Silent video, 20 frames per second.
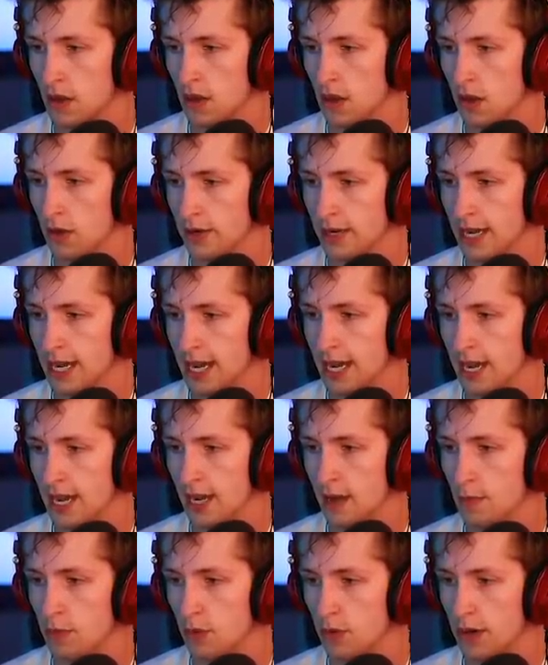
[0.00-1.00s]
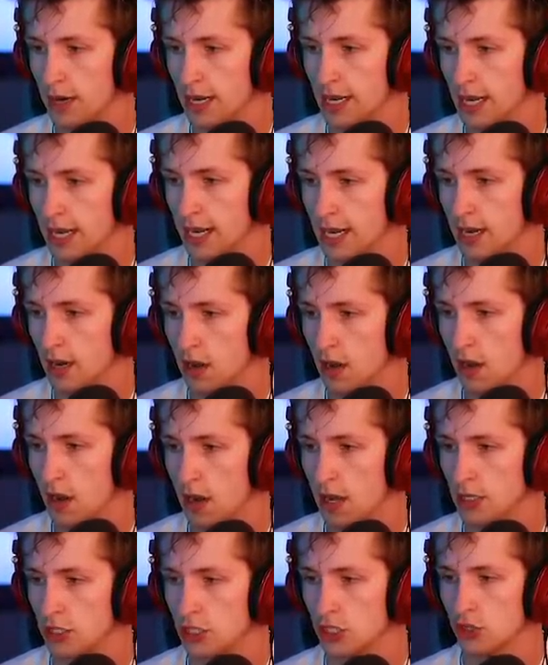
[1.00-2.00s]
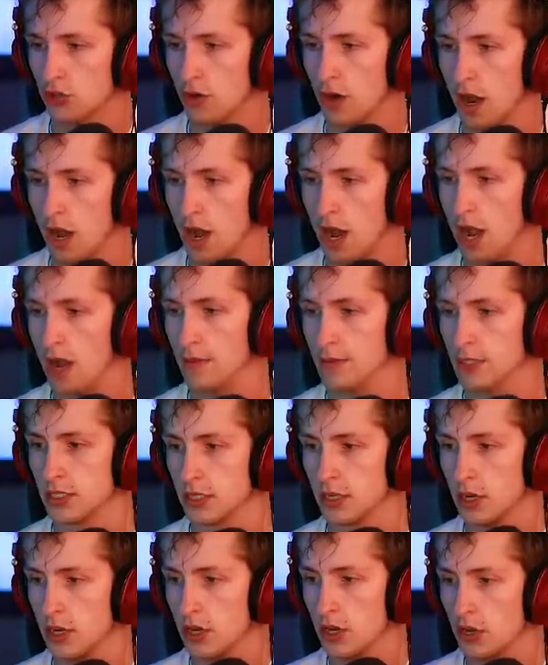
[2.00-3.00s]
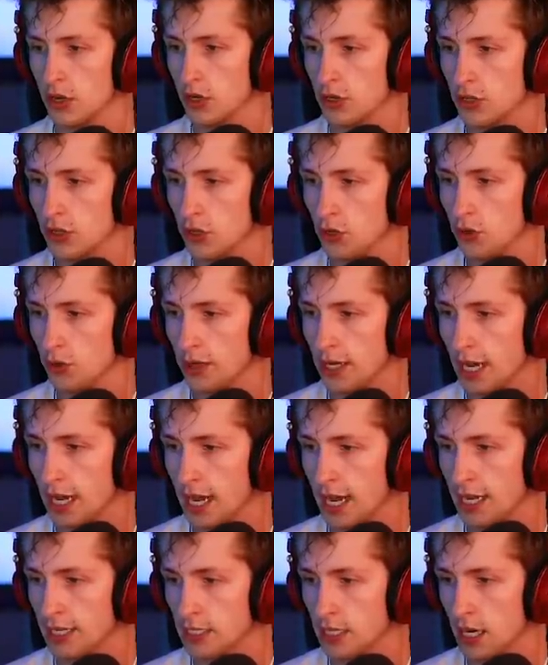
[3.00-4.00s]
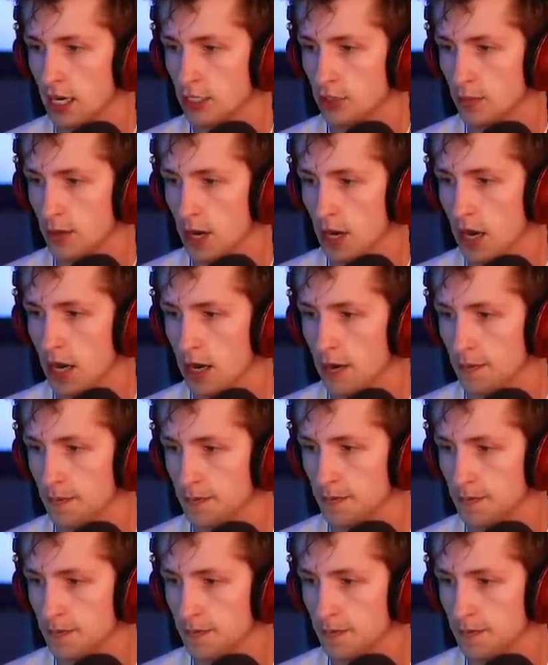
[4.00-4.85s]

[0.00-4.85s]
Okay, bring it on, Scrubs! You can't touch me!